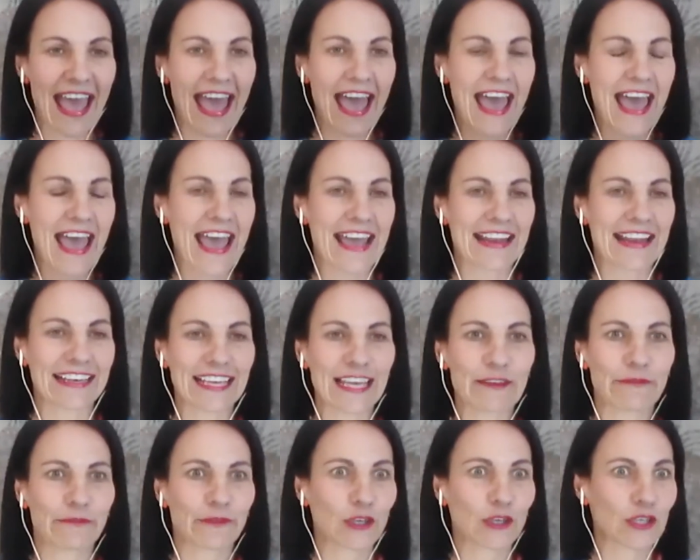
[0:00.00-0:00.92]
And
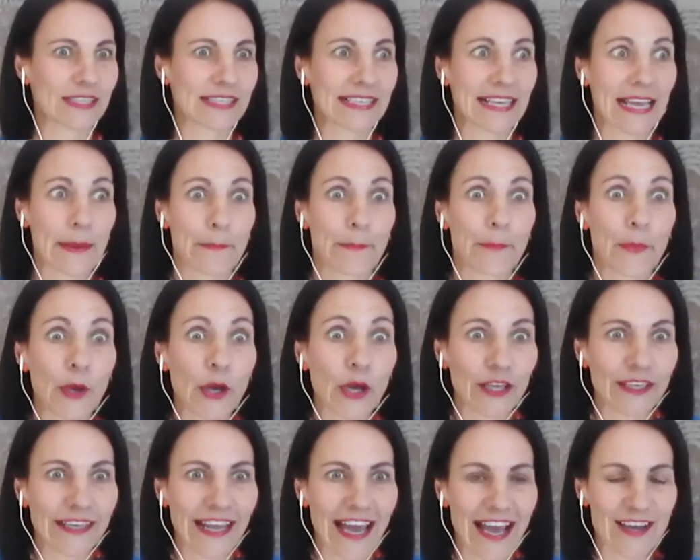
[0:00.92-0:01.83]
if you see a
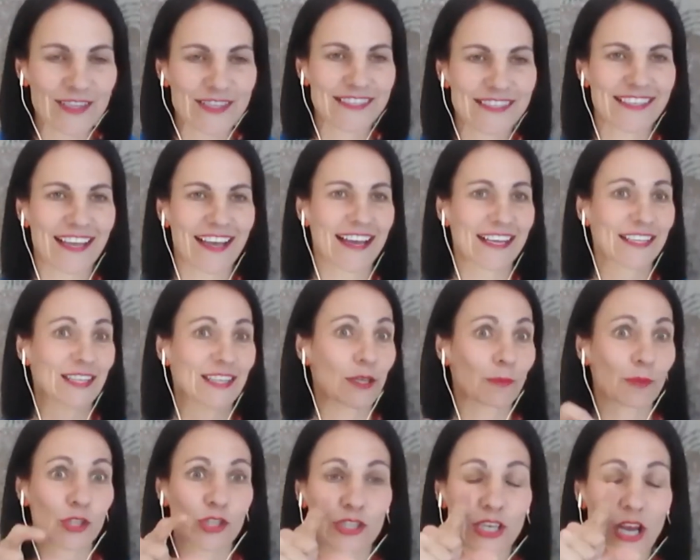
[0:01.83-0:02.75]
bird outside,
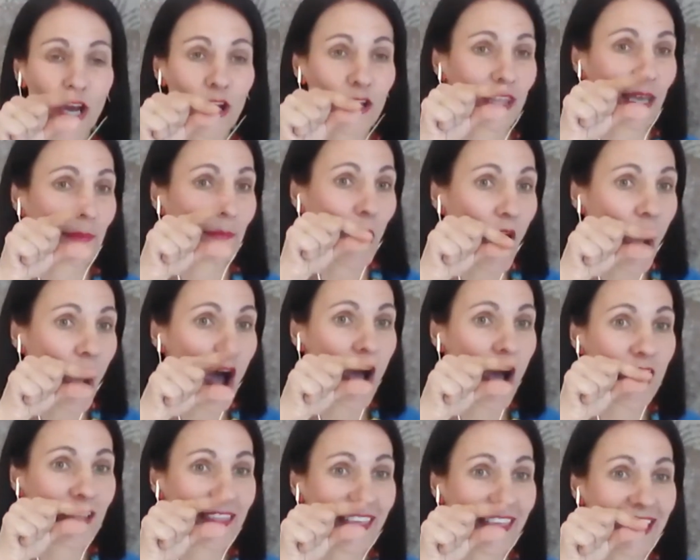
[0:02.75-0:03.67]
you will show them,
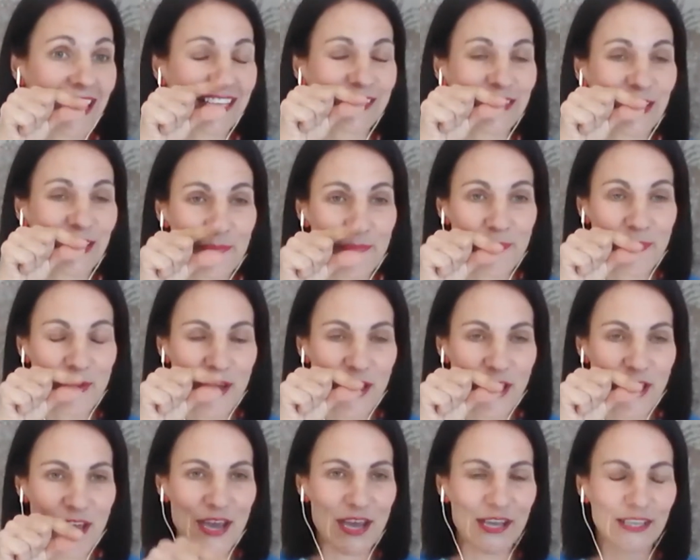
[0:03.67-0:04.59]
oh, there's
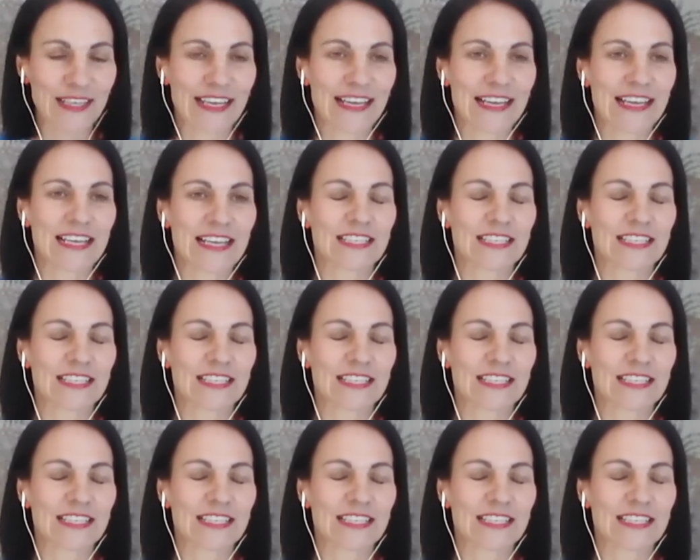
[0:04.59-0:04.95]
a bird.